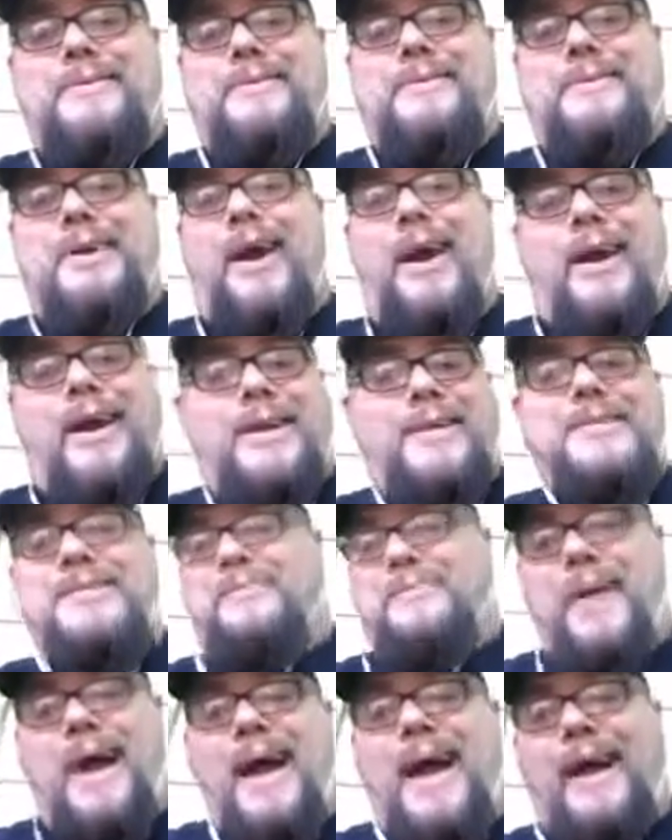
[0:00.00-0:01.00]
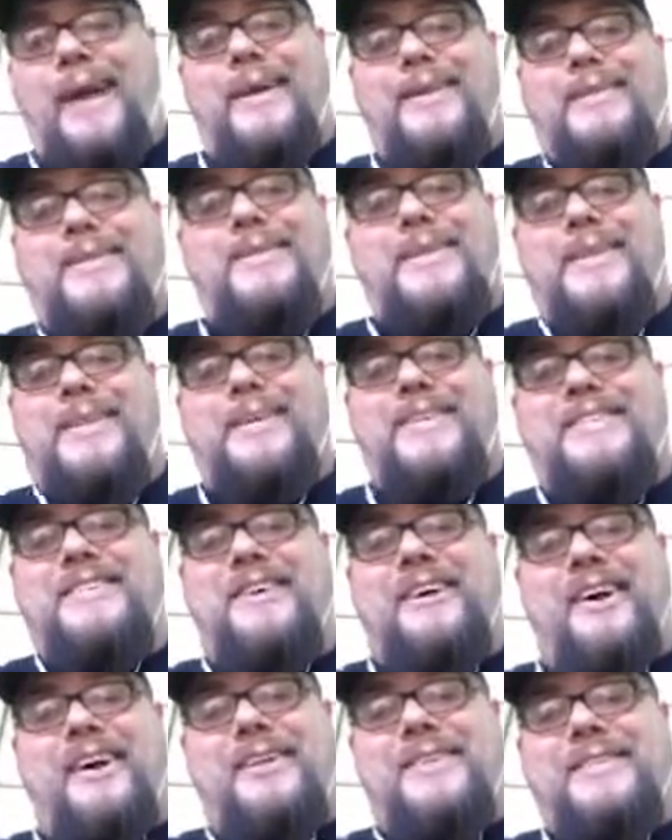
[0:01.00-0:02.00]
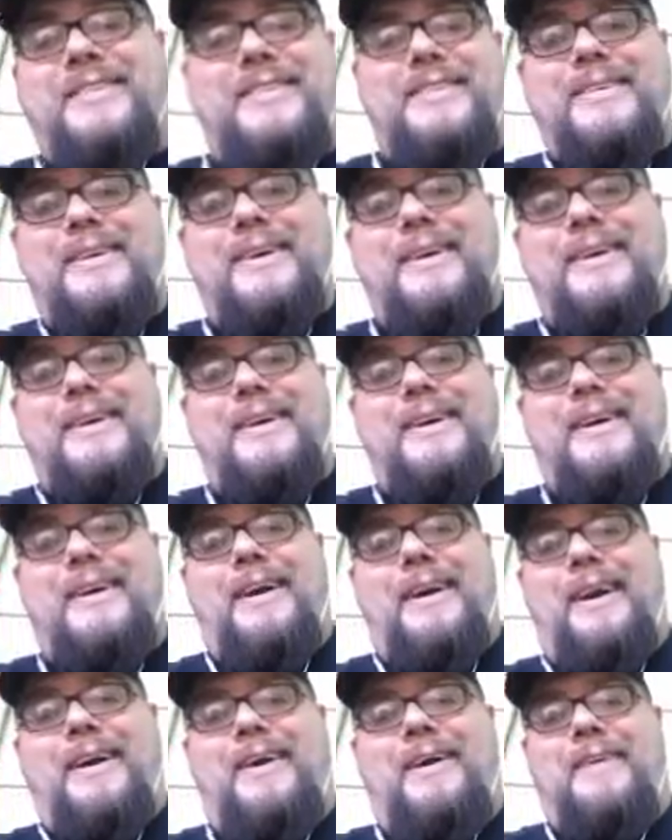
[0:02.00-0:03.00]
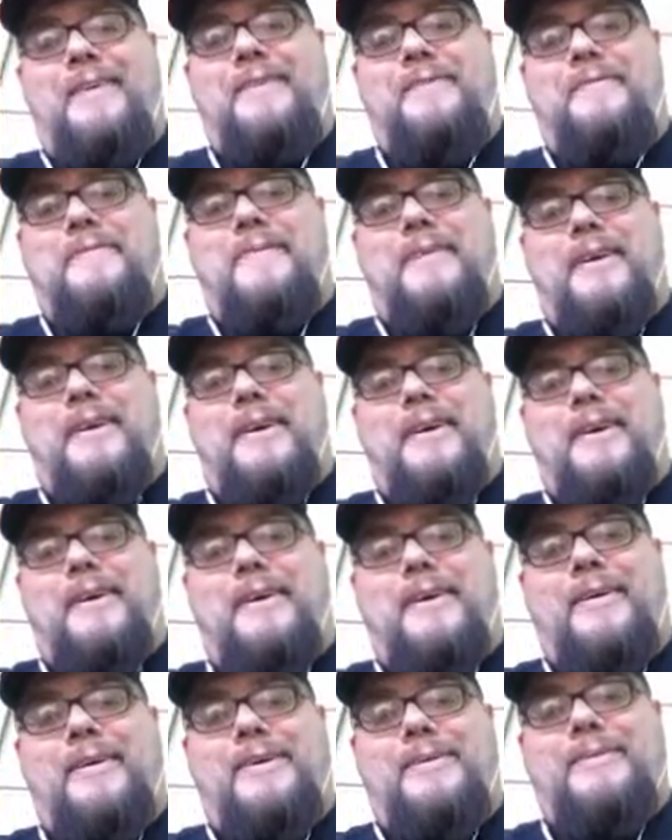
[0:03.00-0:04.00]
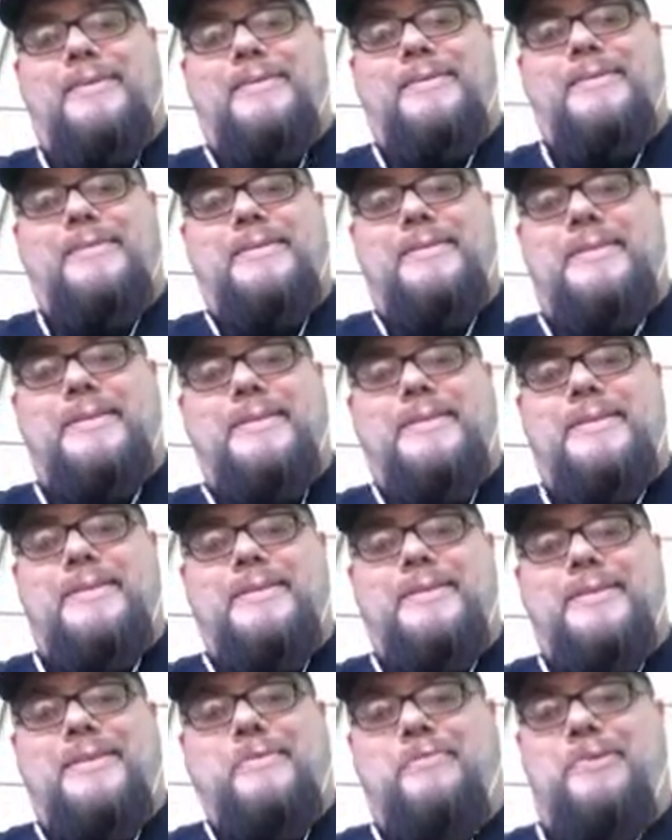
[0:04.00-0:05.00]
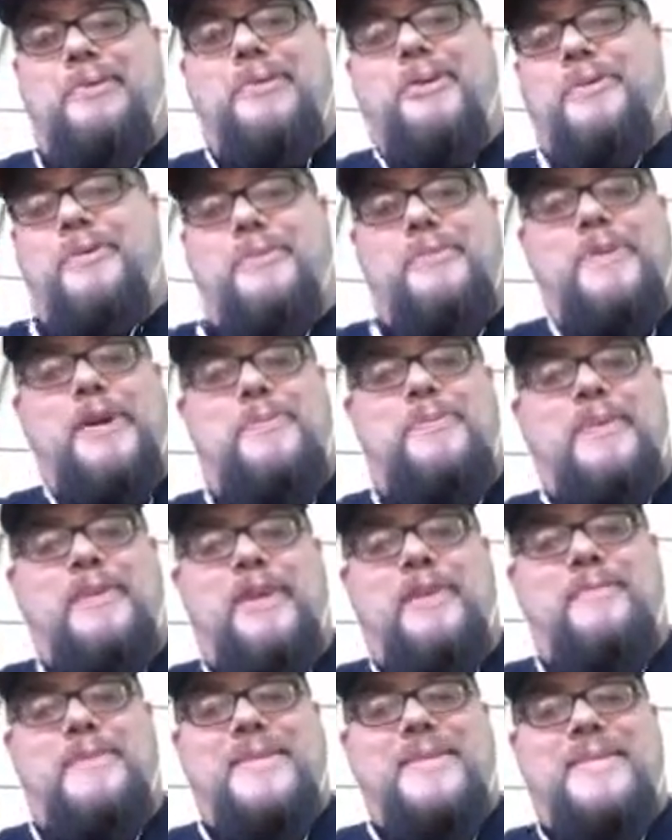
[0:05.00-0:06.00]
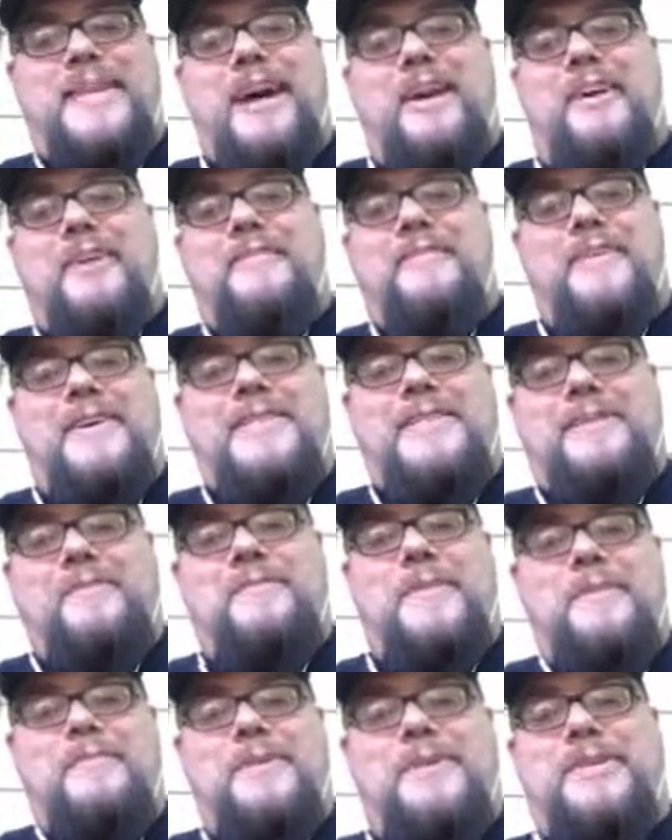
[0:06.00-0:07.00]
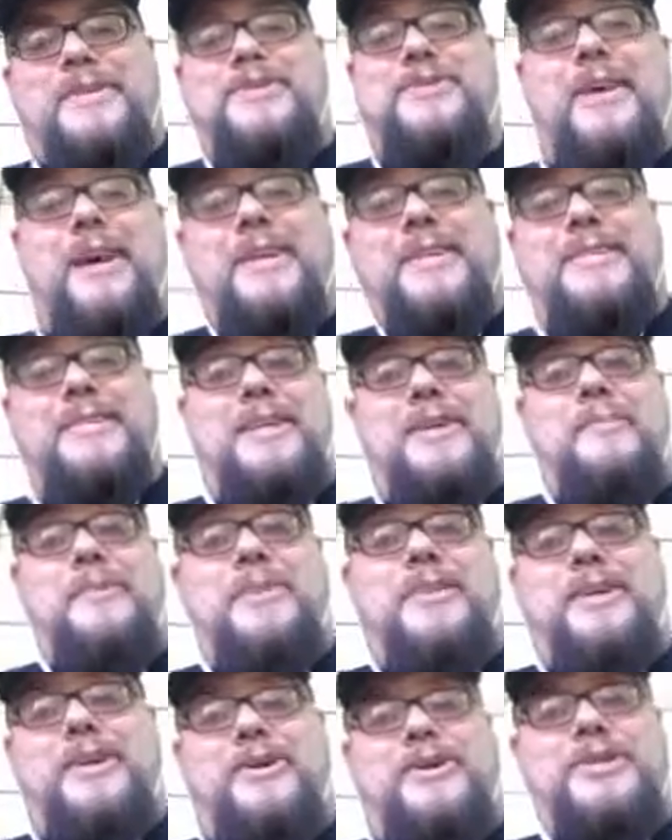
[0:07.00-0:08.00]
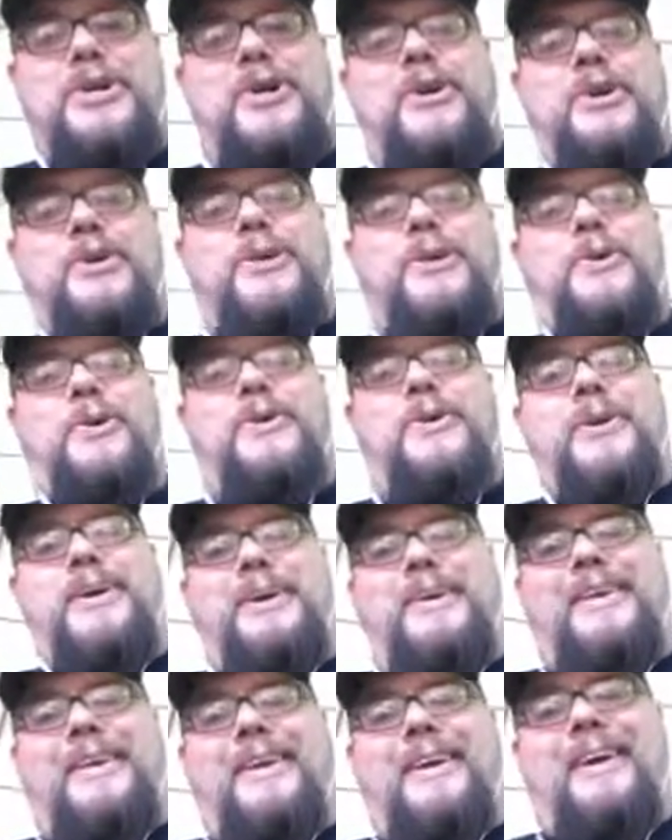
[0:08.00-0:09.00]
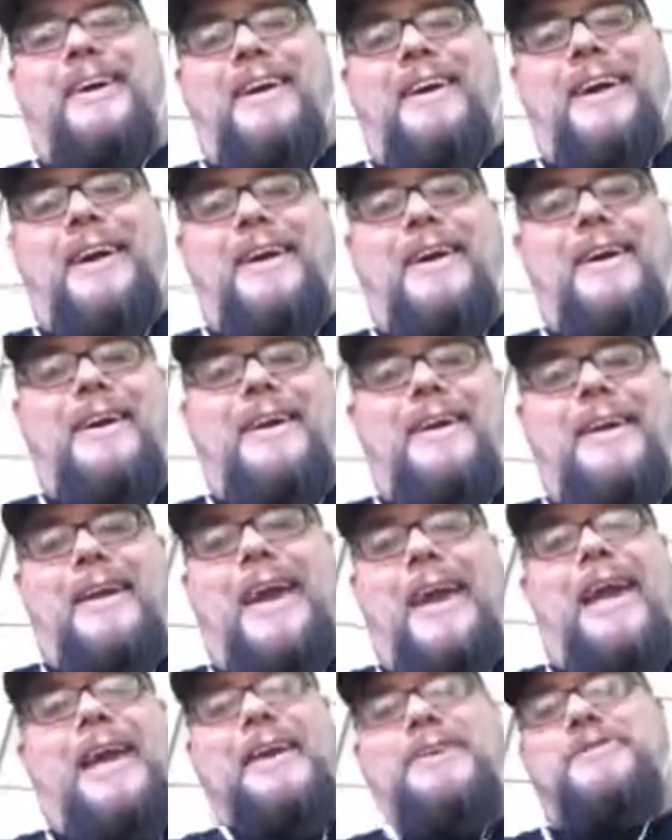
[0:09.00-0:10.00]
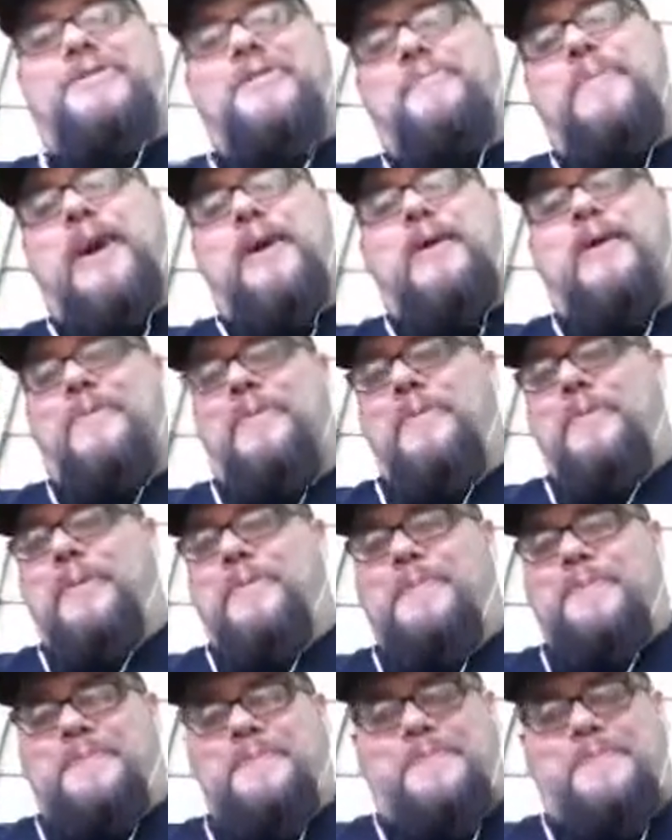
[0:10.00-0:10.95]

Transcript: talking smack to this cult of just deplorable people that have been sacrificing people to try to summon their dark lord and gain extra power from him.